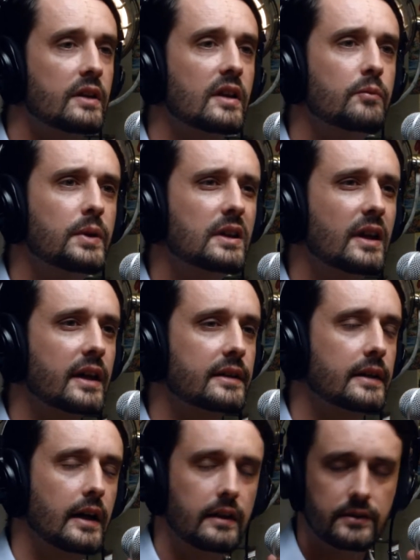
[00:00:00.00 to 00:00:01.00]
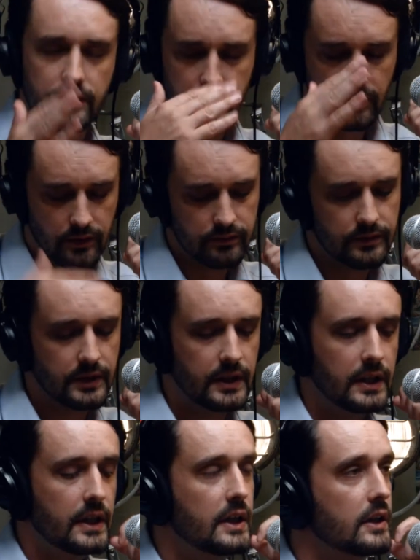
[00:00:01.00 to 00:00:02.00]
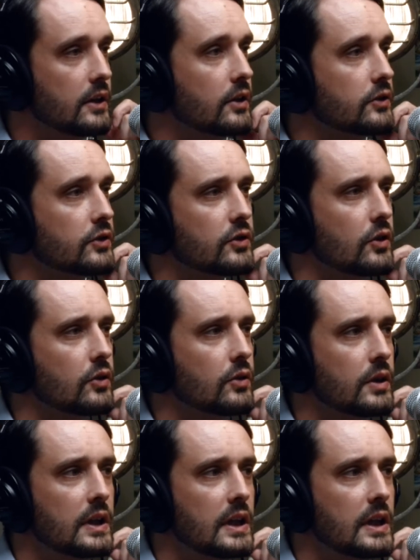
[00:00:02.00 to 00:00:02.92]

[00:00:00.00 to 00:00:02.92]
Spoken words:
They've been like, just go. You know, just go.